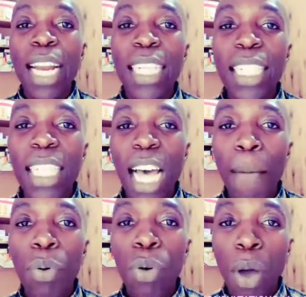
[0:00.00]
the
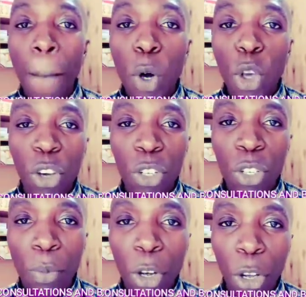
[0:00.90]

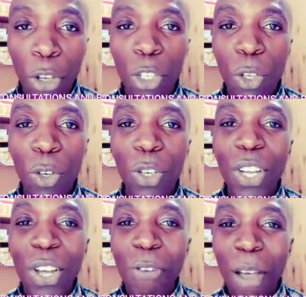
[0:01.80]

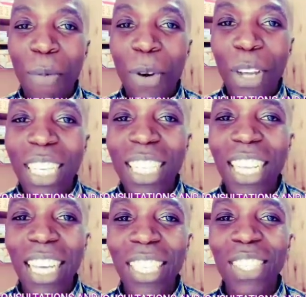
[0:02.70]
submucosal
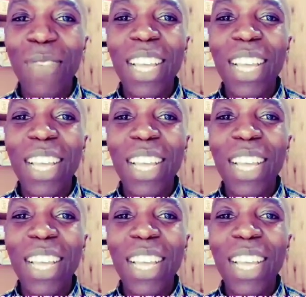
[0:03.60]
fibroids.